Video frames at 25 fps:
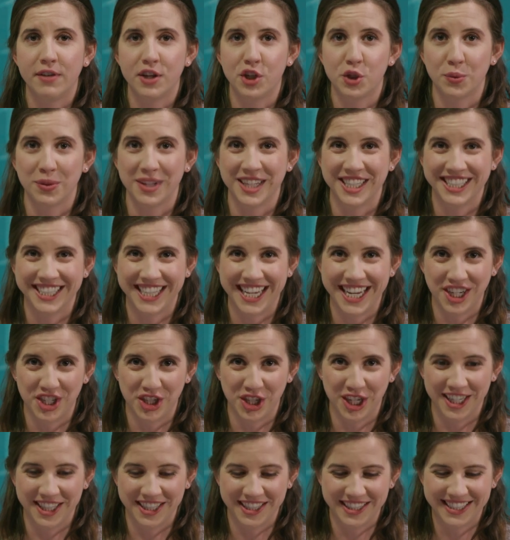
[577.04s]

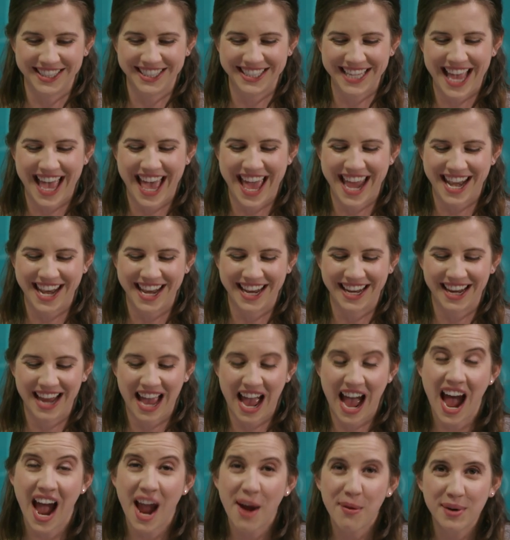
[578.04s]
visualizations, and
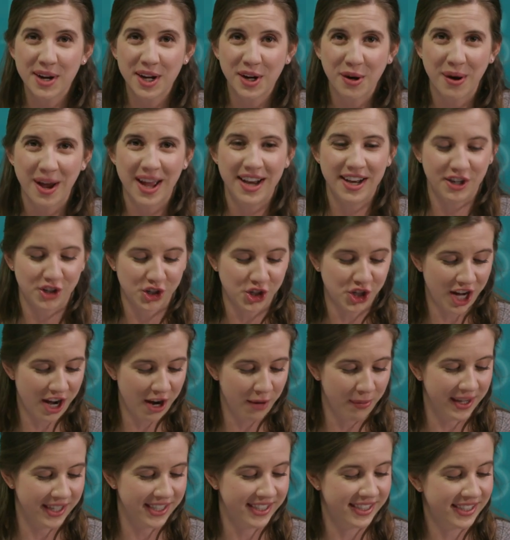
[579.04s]
I want to go ahead and
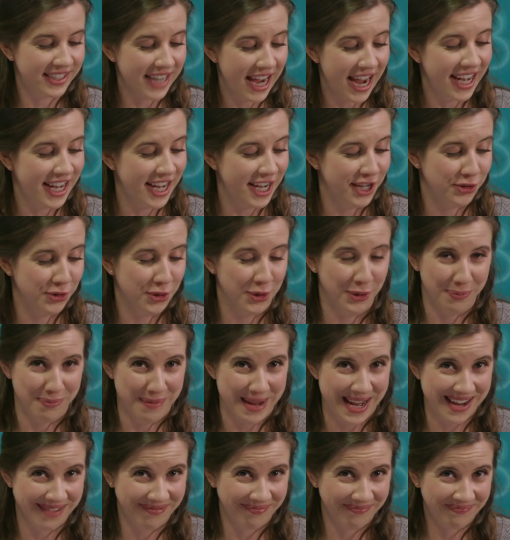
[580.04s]
share what Tiggy told
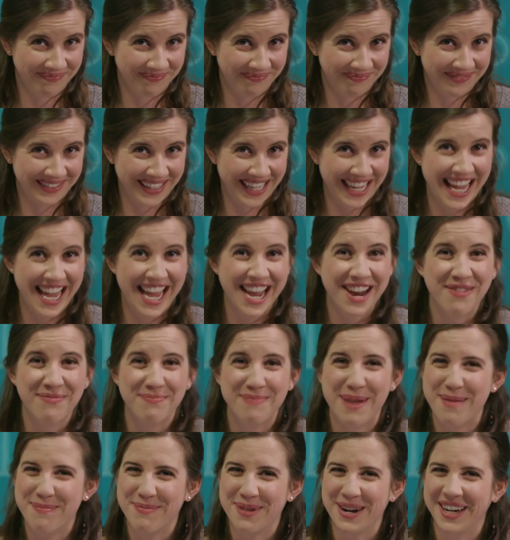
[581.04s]
me.
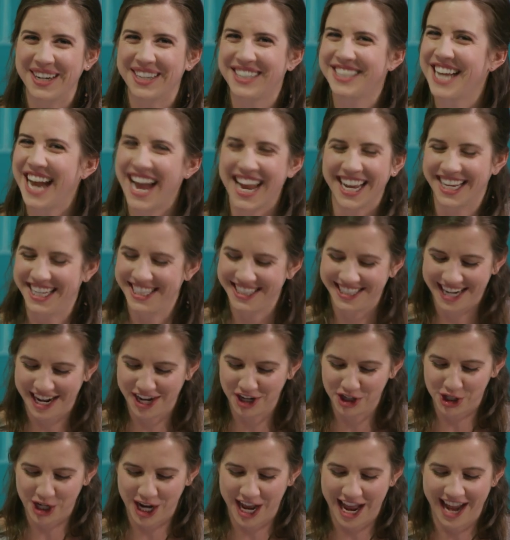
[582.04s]
Remember, Tiggy's
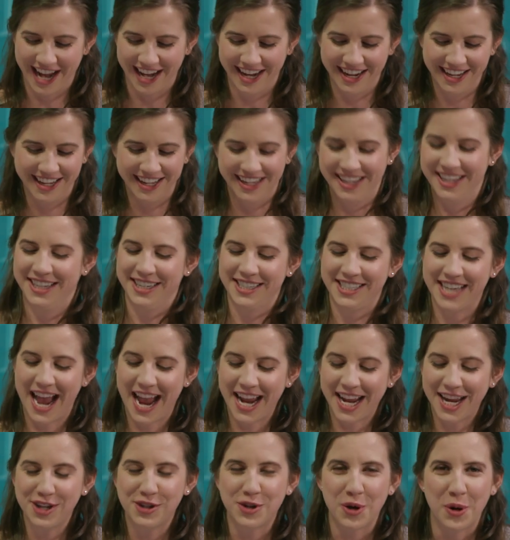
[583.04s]
not shy.
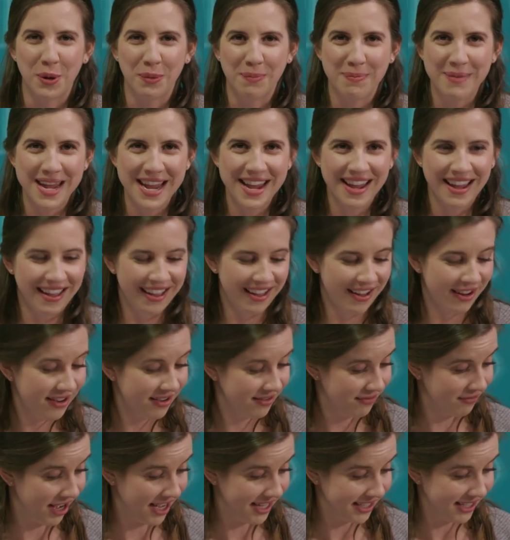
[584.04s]
Tiggy told me,
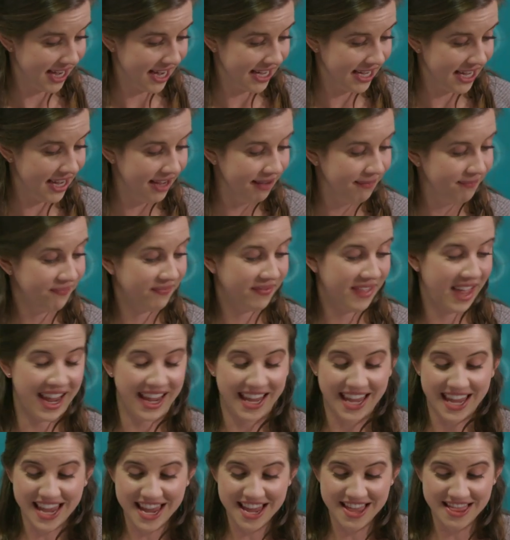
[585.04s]
right, Tiggy, that
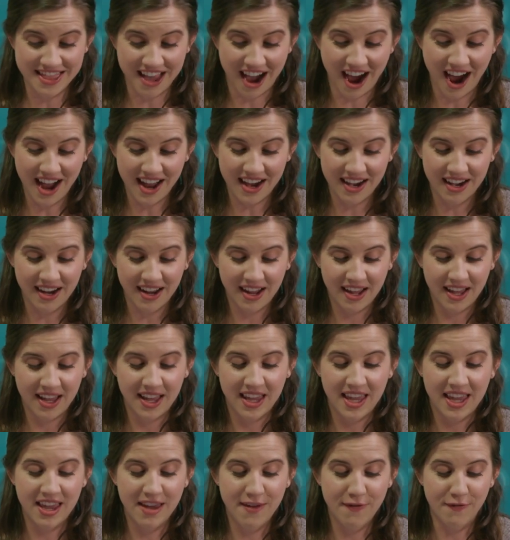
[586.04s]
he thought
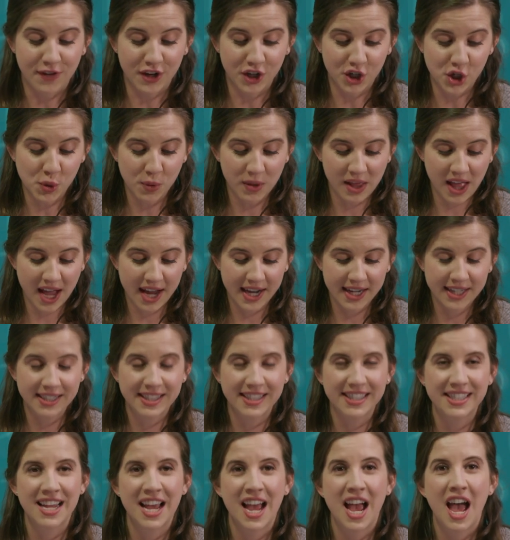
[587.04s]
he
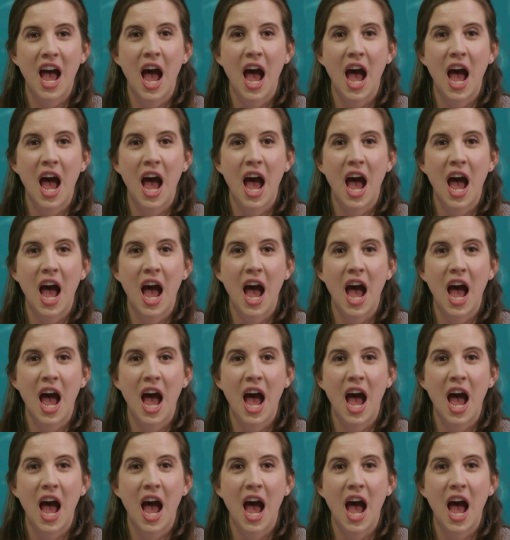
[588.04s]
visualized